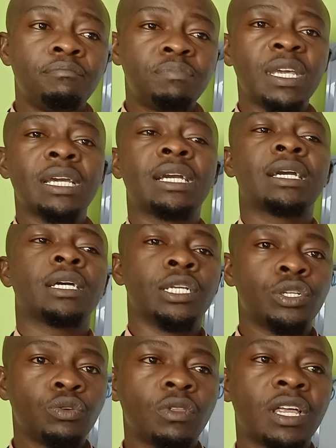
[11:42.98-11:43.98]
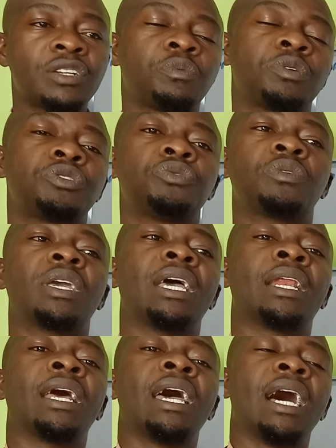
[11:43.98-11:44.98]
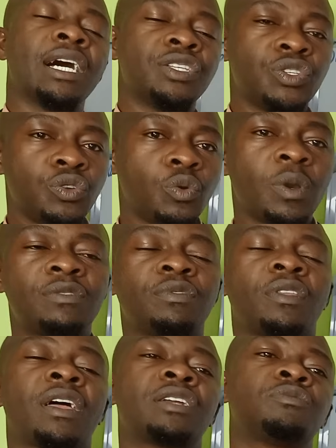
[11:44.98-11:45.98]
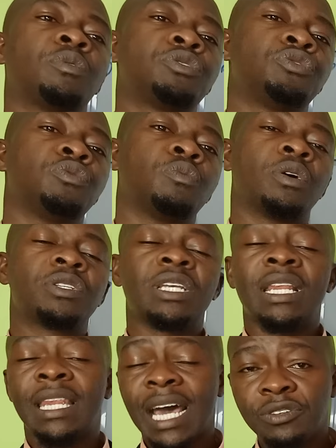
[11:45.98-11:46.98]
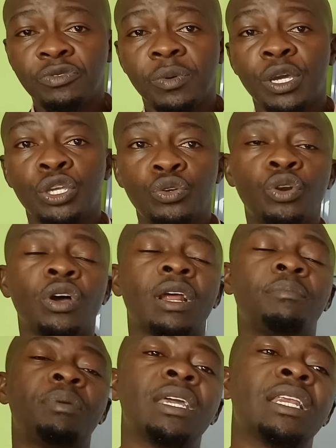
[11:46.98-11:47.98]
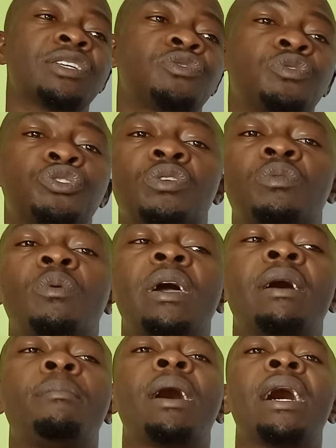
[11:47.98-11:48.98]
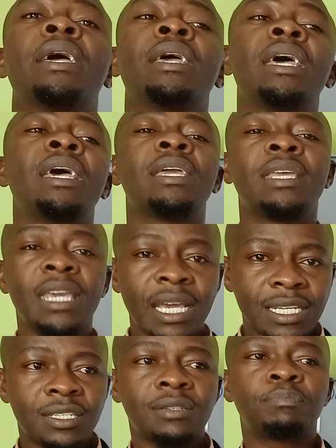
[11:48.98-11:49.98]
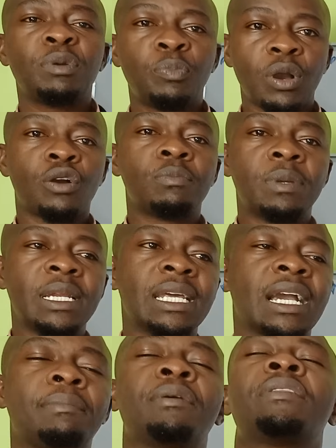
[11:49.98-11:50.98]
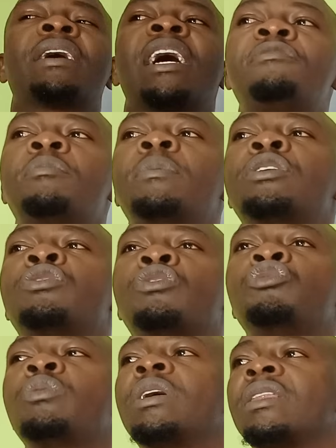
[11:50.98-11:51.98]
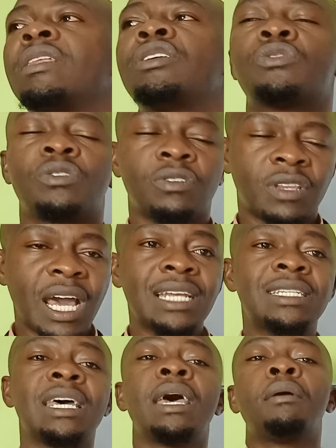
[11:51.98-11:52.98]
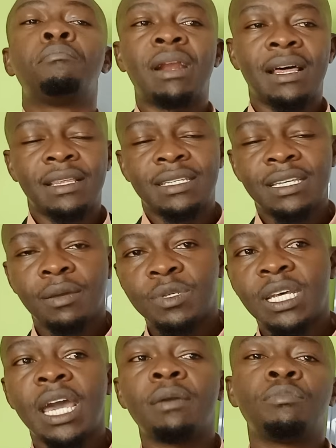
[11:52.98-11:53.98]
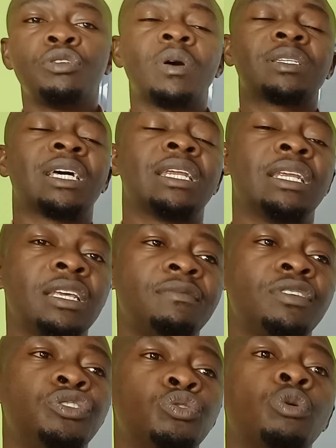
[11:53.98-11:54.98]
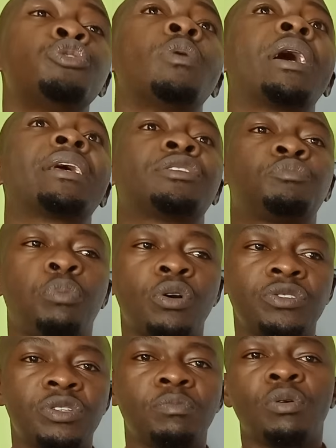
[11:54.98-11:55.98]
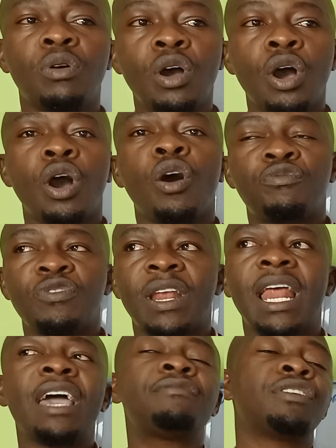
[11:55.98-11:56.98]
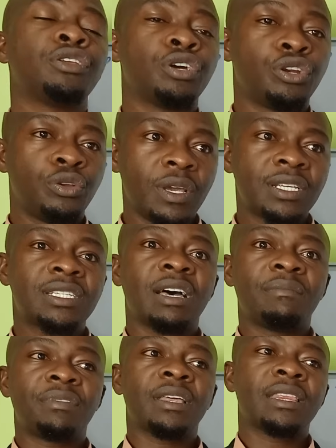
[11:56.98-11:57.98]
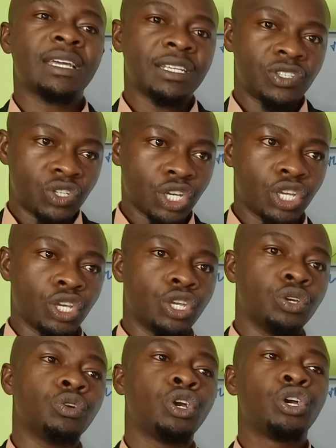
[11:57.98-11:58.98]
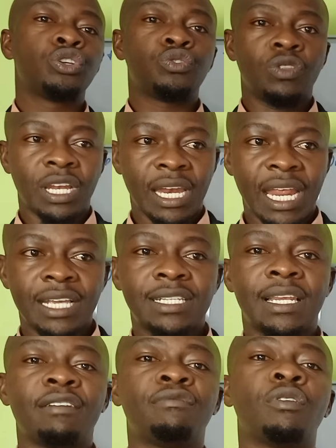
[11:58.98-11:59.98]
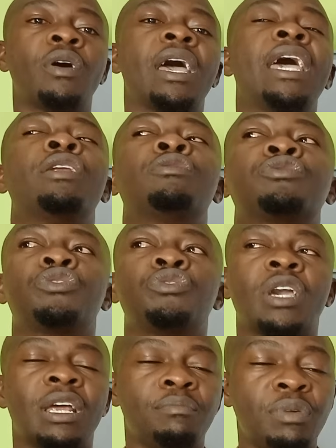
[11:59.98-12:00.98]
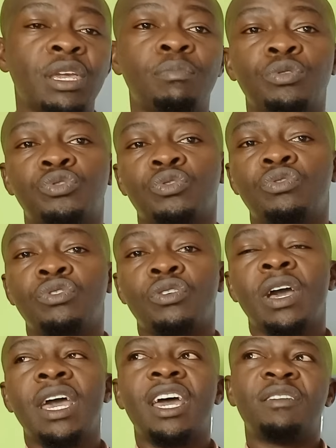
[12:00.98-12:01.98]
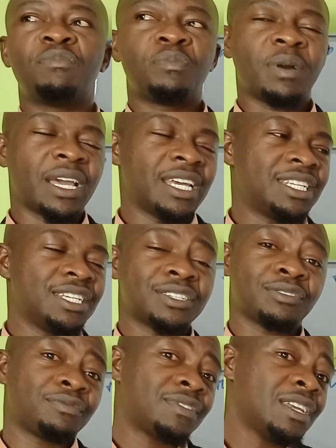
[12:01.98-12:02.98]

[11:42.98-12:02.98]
Pick and do that what you can as you wait for that what you want, and that way you're gonna be in a situation whereby, yes, people are complaining about the government not doing this or that, but at the same time, you as an individual, you are responsible of your life, and you're doing something that is taking you to the next level, and you can be able to grow and propagate yourself.